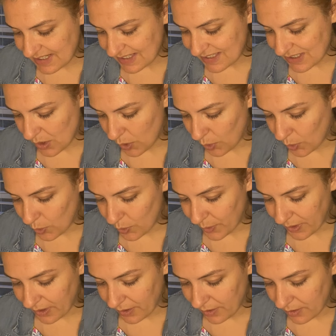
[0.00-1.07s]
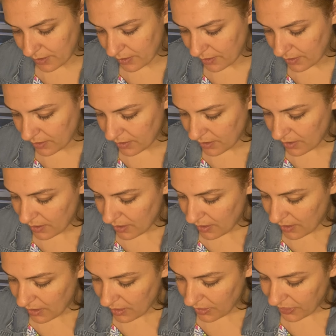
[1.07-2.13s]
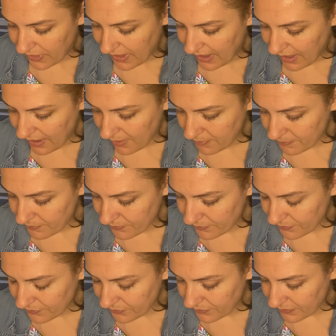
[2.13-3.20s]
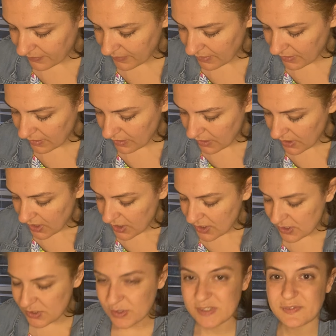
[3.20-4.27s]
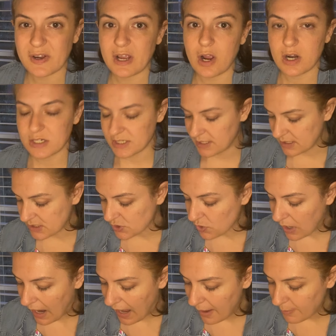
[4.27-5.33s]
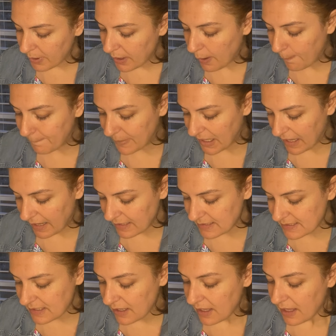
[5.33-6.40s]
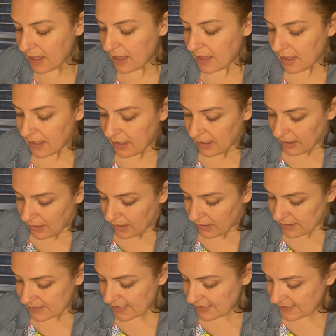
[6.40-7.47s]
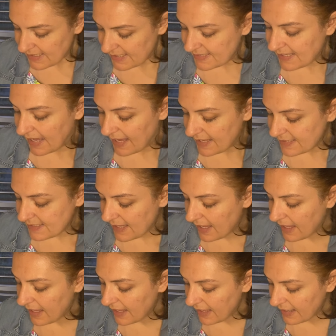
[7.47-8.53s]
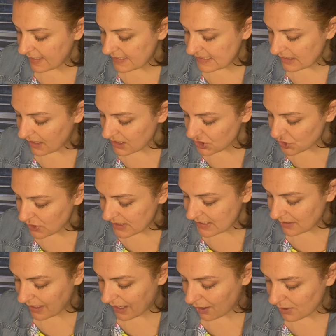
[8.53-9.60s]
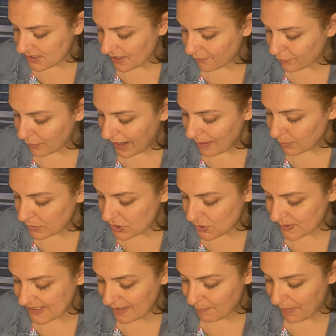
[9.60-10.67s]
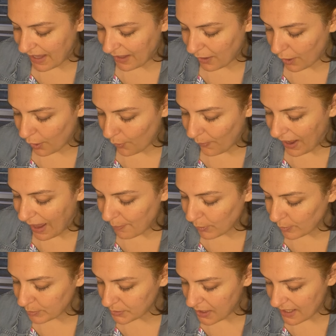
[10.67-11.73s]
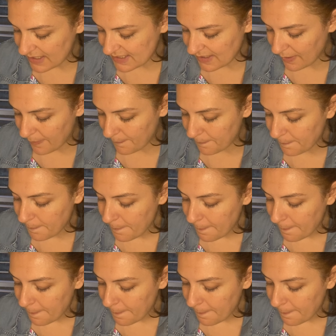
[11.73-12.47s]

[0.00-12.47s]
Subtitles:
its own thing. So it's very hard to describe, but Scentsy says it is lustrous layers of ripe, juicy mango, apple blossom,